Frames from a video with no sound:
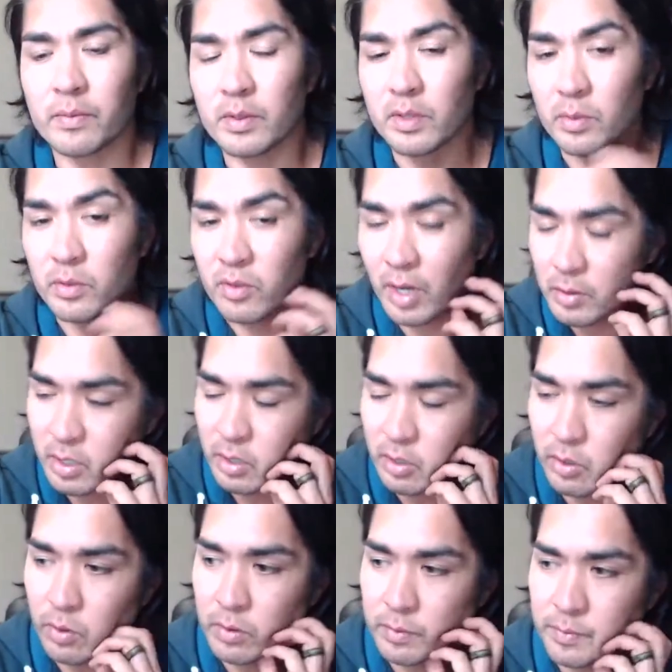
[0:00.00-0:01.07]
And subscribers that
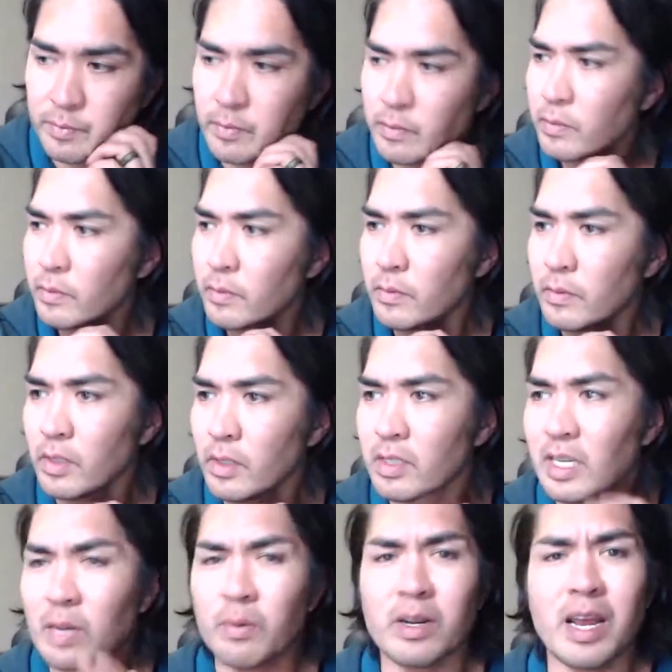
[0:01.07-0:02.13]
are cool.
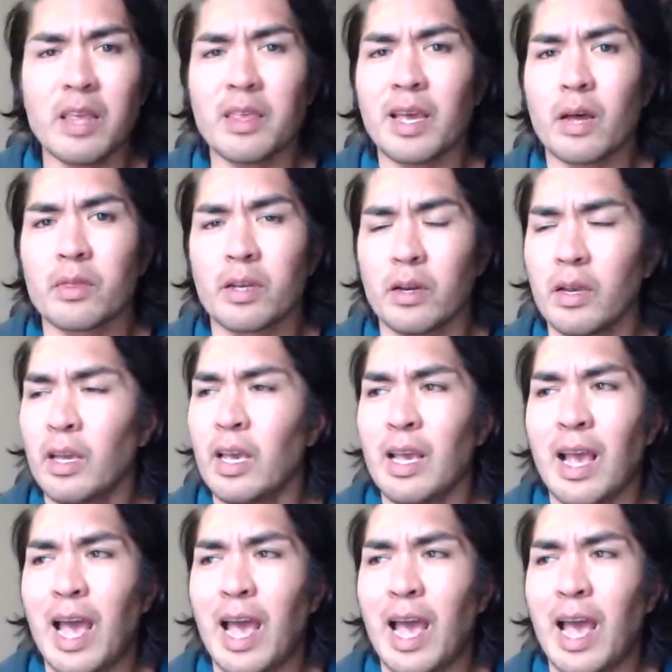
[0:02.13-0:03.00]
So I can put anything out there.